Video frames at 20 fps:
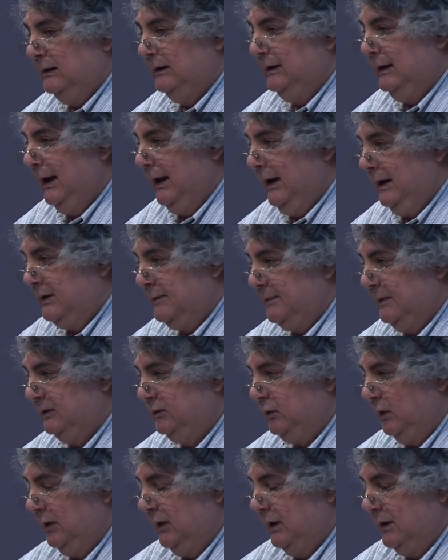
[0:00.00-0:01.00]
the age
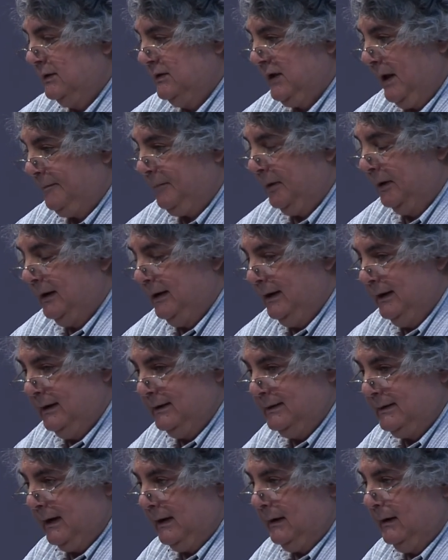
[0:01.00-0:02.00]
between Japanese